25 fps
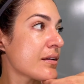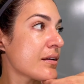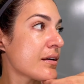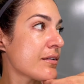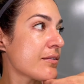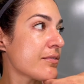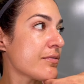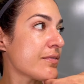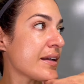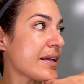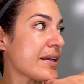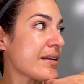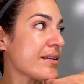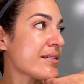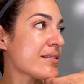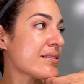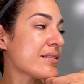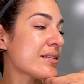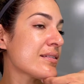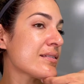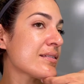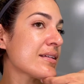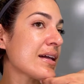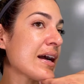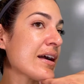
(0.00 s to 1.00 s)
our face
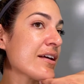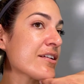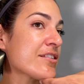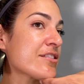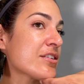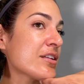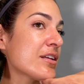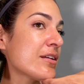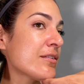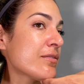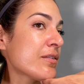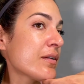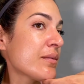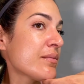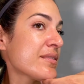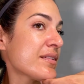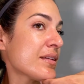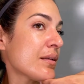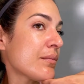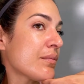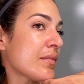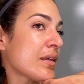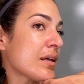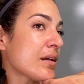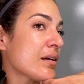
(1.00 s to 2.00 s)
is actually from
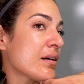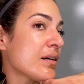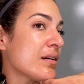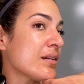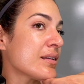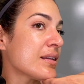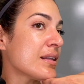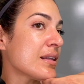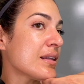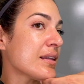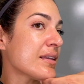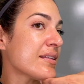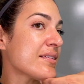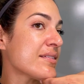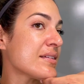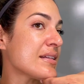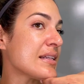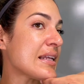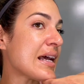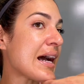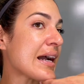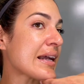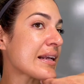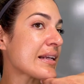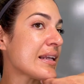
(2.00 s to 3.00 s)
something called
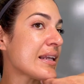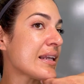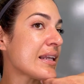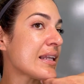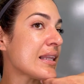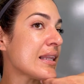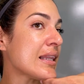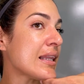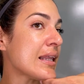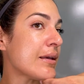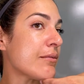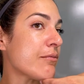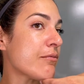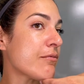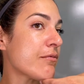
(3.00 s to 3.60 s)
stagnant lymph.